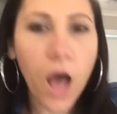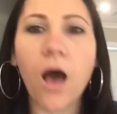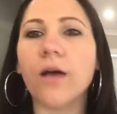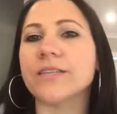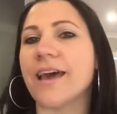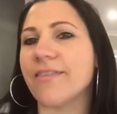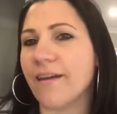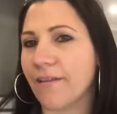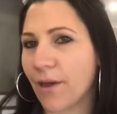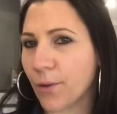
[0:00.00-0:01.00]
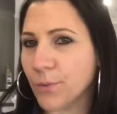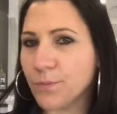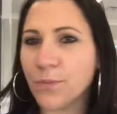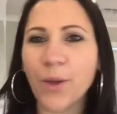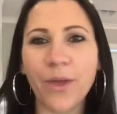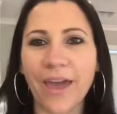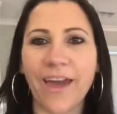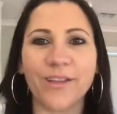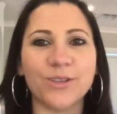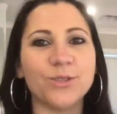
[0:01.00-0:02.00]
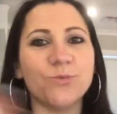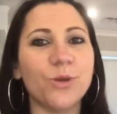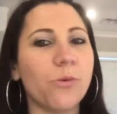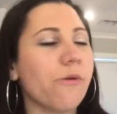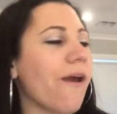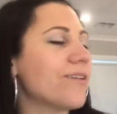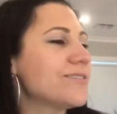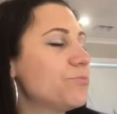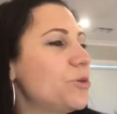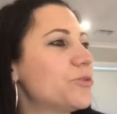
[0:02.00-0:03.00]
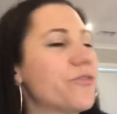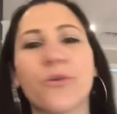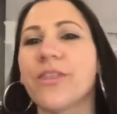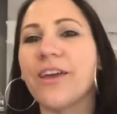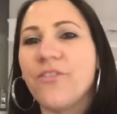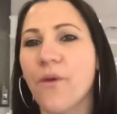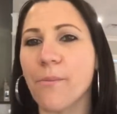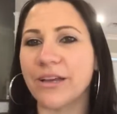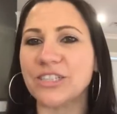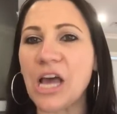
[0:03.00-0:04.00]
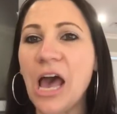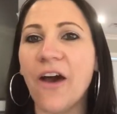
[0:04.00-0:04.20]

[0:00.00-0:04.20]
I'll take that now. Okay, Candace, you were right. Beautiful. Thank you very much.